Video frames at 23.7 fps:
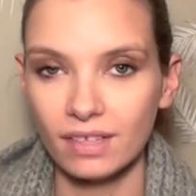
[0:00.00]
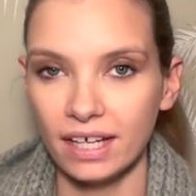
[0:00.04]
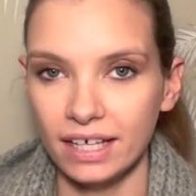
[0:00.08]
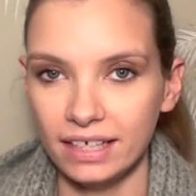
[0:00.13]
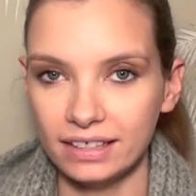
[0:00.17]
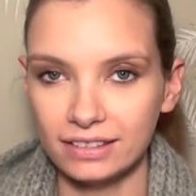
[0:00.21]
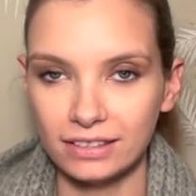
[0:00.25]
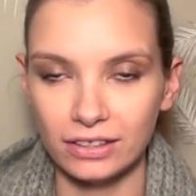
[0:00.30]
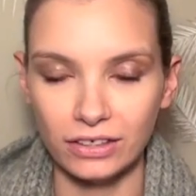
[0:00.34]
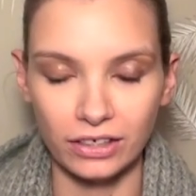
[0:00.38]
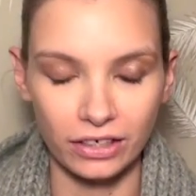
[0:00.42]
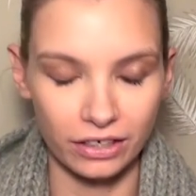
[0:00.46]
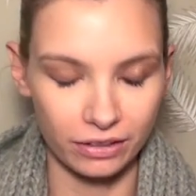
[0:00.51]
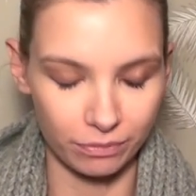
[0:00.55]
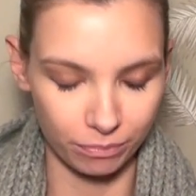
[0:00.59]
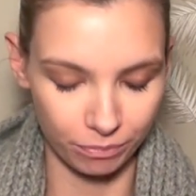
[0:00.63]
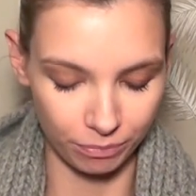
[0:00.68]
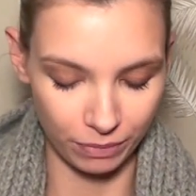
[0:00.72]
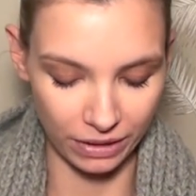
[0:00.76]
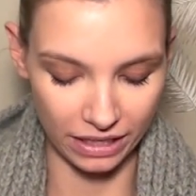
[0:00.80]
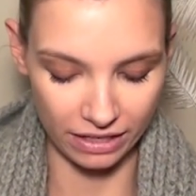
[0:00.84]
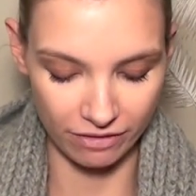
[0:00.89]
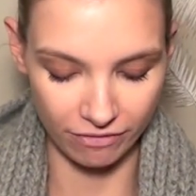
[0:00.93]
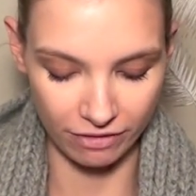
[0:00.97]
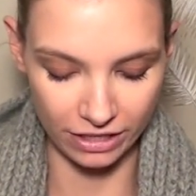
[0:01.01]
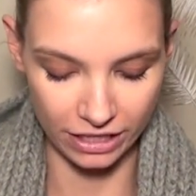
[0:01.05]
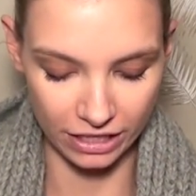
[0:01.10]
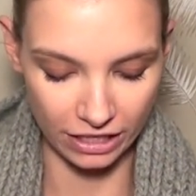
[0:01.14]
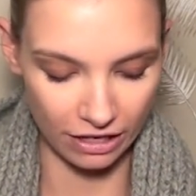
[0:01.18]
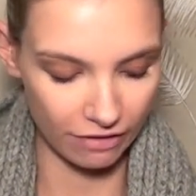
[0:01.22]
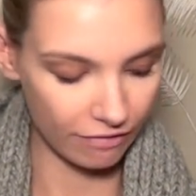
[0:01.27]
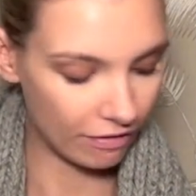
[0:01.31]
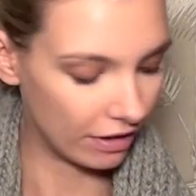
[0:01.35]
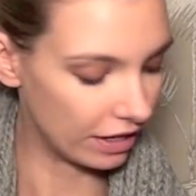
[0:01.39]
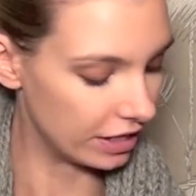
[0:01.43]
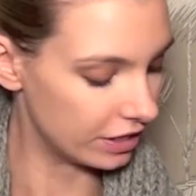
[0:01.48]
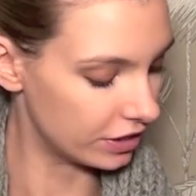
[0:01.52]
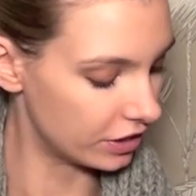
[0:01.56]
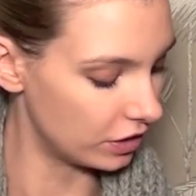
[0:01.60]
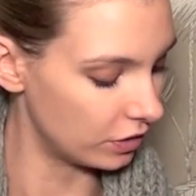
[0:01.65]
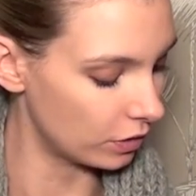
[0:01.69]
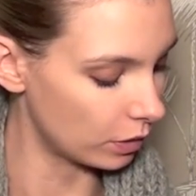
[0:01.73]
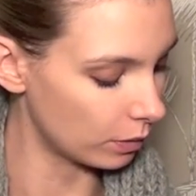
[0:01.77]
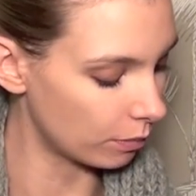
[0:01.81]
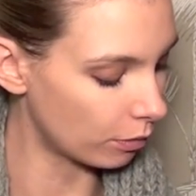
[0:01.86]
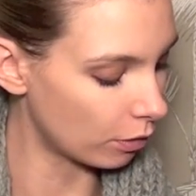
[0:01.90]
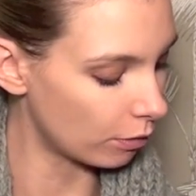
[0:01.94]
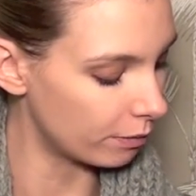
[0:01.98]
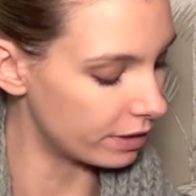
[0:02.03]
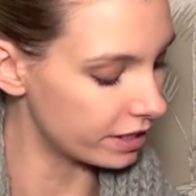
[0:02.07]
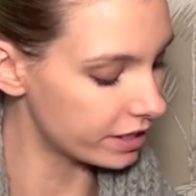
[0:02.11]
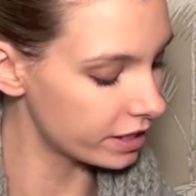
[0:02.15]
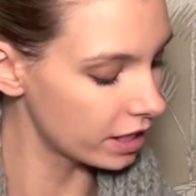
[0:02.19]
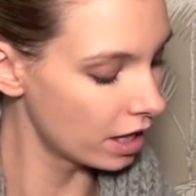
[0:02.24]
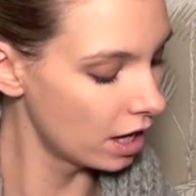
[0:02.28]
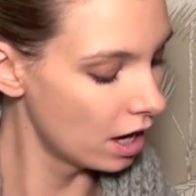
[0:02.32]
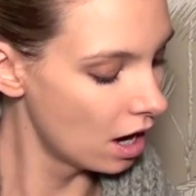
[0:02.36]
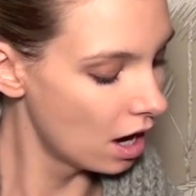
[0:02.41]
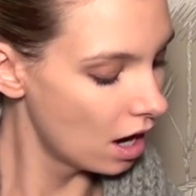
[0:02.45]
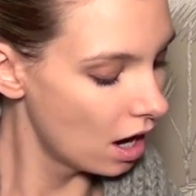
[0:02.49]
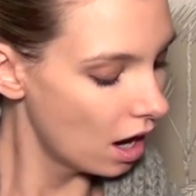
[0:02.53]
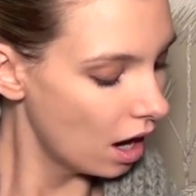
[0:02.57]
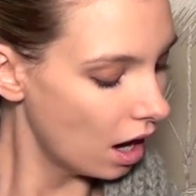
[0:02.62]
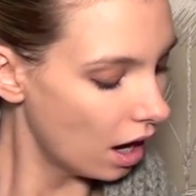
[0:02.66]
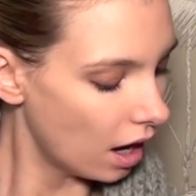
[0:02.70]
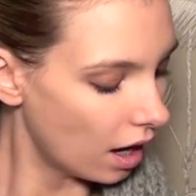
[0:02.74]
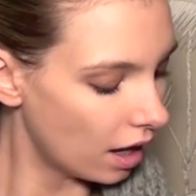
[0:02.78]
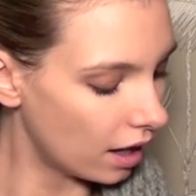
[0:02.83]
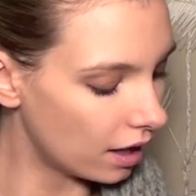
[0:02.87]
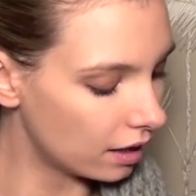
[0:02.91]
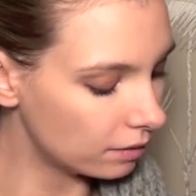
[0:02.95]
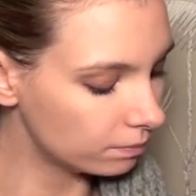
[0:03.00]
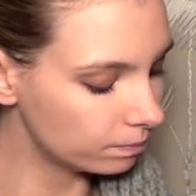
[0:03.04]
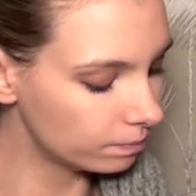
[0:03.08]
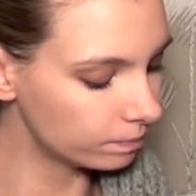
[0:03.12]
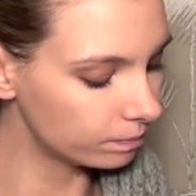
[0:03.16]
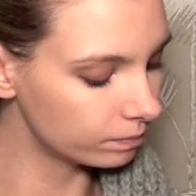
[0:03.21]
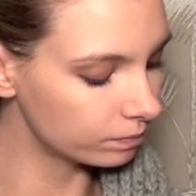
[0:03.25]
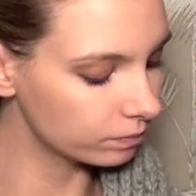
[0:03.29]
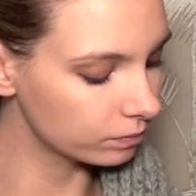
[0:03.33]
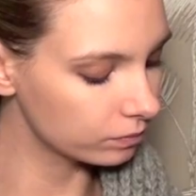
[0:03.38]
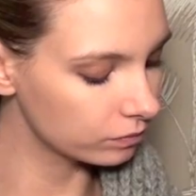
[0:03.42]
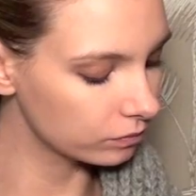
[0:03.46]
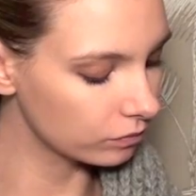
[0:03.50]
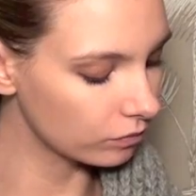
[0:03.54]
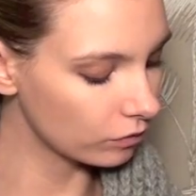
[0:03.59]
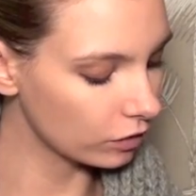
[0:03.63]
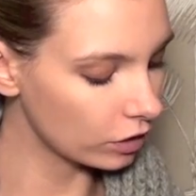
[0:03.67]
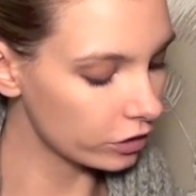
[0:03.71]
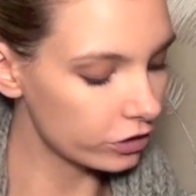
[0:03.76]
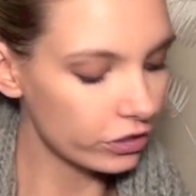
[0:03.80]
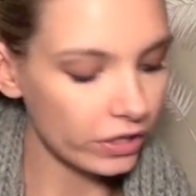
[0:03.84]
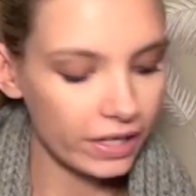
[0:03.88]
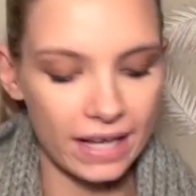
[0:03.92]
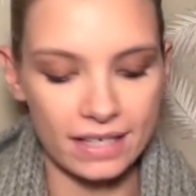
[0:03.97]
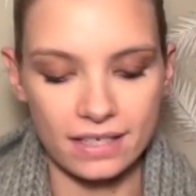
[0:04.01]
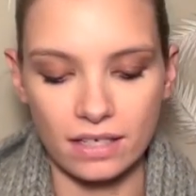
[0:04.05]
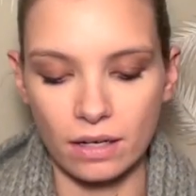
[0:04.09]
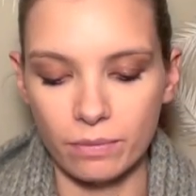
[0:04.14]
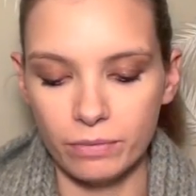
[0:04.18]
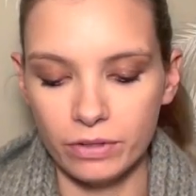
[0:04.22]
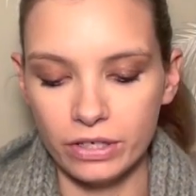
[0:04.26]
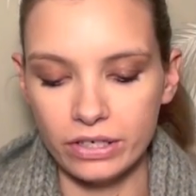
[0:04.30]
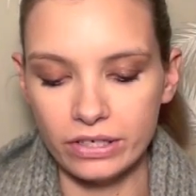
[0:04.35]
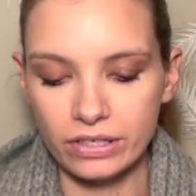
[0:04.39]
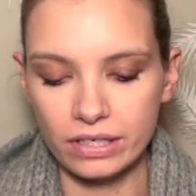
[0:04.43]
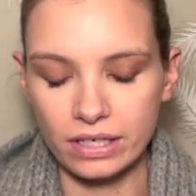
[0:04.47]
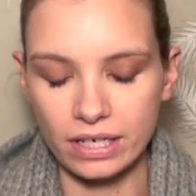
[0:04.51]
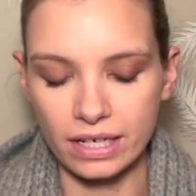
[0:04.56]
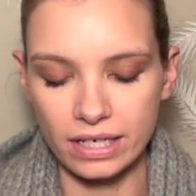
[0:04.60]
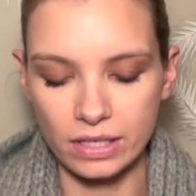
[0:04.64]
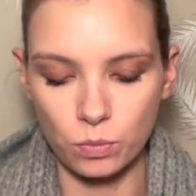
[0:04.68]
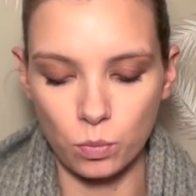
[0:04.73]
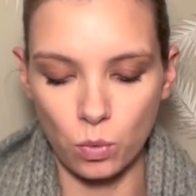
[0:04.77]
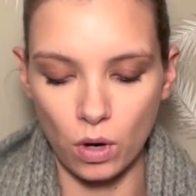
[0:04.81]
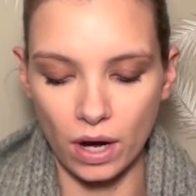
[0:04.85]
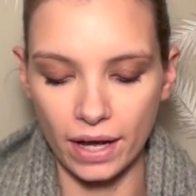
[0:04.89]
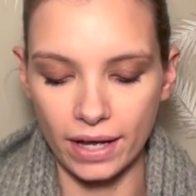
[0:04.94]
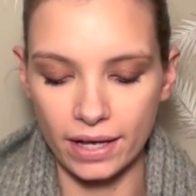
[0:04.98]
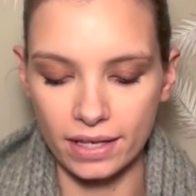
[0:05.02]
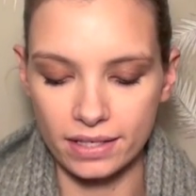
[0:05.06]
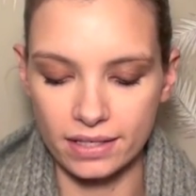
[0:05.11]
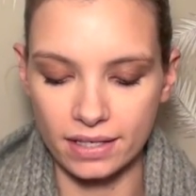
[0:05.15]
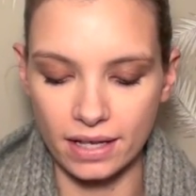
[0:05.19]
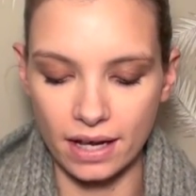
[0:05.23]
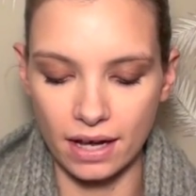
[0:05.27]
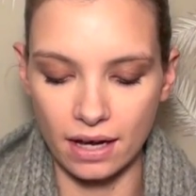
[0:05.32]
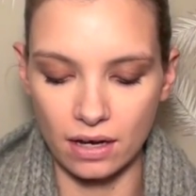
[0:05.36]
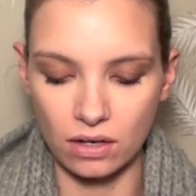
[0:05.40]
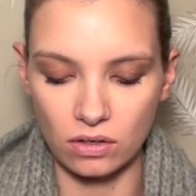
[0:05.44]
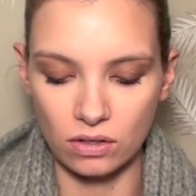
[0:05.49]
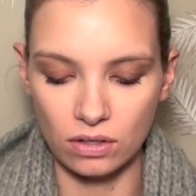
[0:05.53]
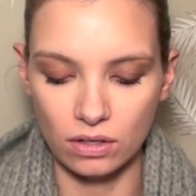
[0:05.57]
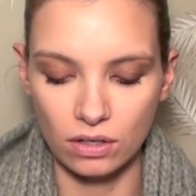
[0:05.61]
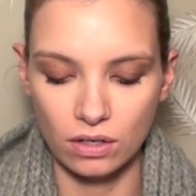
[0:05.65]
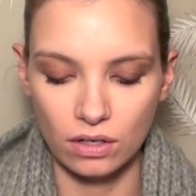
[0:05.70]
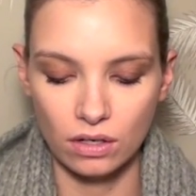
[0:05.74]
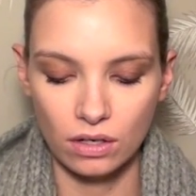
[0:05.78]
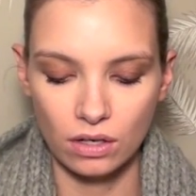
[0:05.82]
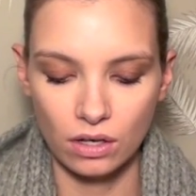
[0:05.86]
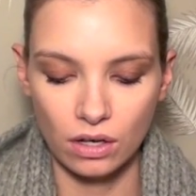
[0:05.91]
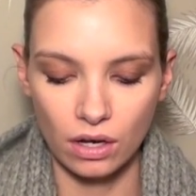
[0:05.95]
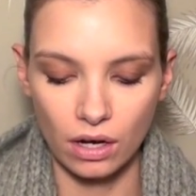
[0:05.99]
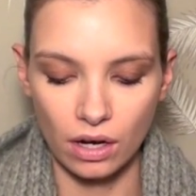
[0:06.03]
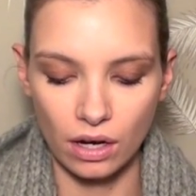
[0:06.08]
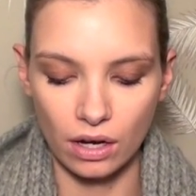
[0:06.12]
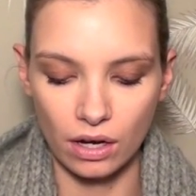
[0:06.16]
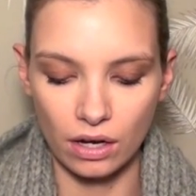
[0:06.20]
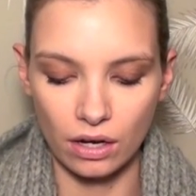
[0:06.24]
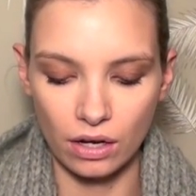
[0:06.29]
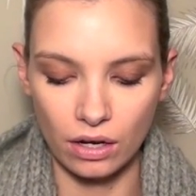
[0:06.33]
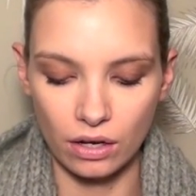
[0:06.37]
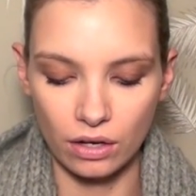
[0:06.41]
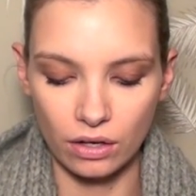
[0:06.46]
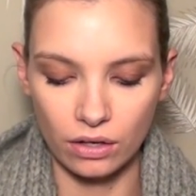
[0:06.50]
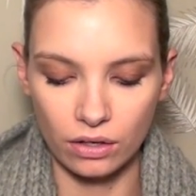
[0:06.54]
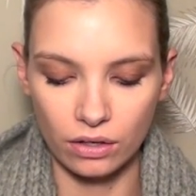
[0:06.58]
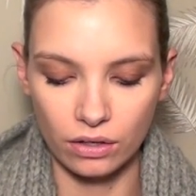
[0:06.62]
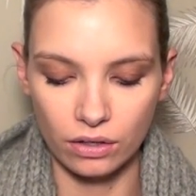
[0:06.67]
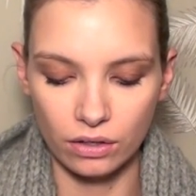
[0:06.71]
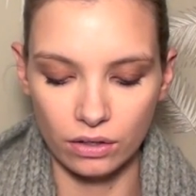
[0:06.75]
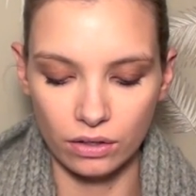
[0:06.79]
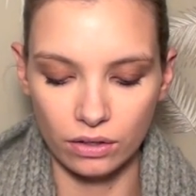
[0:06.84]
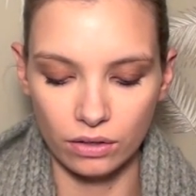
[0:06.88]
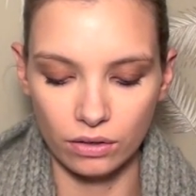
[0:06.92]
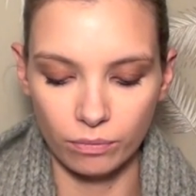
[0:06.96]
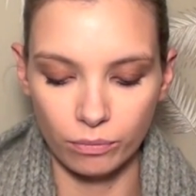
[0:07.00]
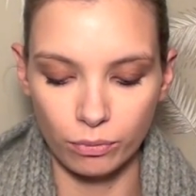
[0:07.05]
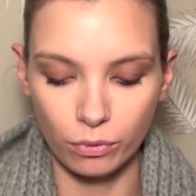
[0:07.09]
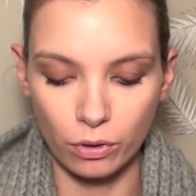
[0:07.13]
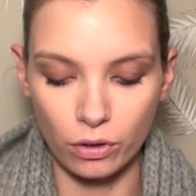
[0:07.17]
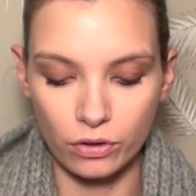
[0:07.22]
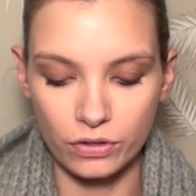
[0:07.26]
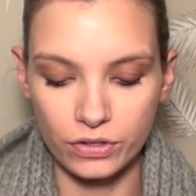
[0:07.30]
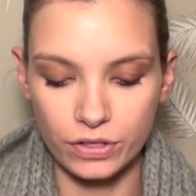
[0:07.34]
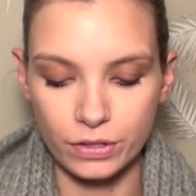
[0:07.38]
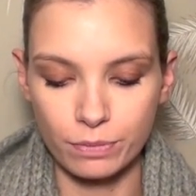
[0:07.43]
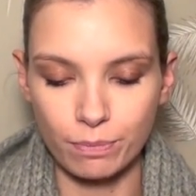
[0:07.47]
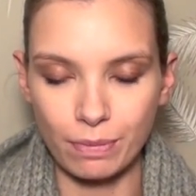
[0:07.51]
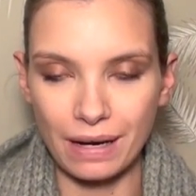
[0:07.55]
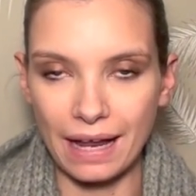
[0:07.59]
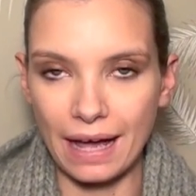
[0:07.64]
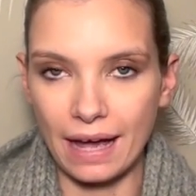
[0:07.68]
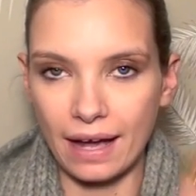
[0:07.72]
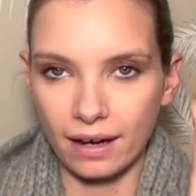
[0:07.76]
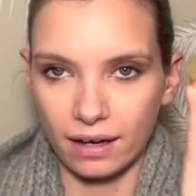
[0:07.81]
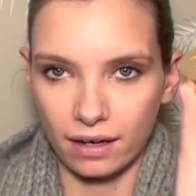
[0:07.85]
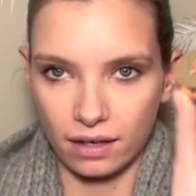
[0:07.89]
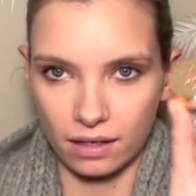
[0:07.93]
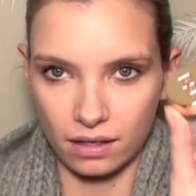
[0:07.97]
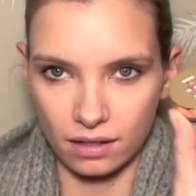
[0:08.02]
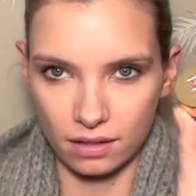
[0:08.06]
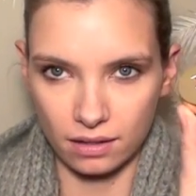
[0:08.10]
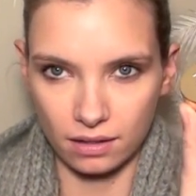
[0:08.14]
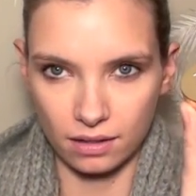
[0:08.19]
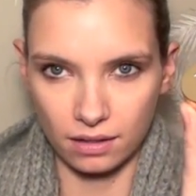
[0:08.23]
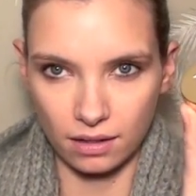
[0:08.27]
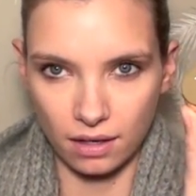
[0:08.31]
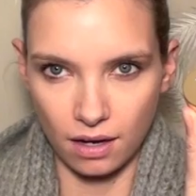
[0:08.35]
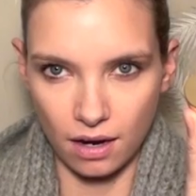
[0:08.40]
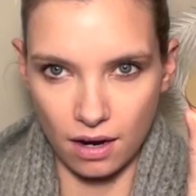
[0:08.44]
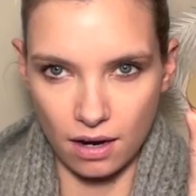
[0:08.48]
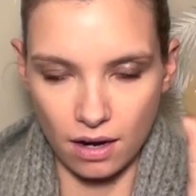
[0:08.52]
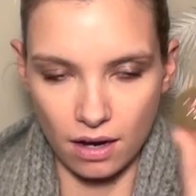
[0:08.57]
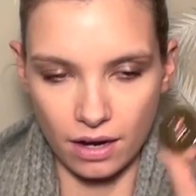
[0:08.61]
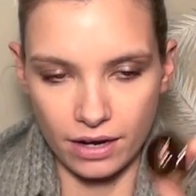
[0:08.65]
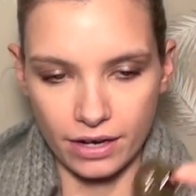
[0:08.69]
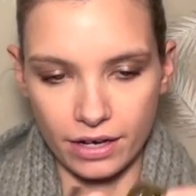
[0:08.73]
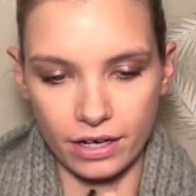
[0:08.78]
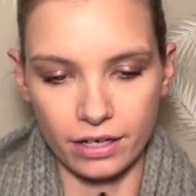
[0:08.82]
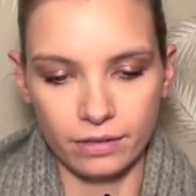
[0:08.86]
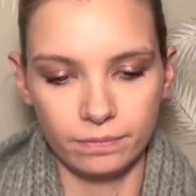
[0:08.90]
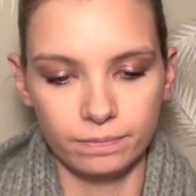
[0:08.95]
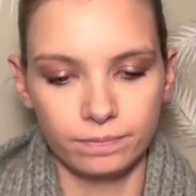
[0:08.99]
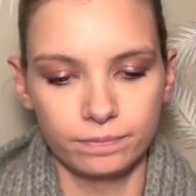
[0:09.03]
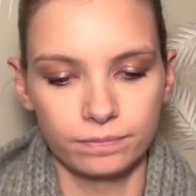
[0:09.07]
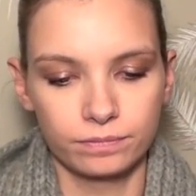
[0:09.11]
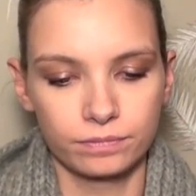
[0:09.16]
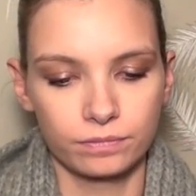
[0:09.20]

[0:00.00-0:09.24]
He's going to be in a video very soon, I promise. Um, so yes, I'm using this Y S L uh, bronze black eyeliner,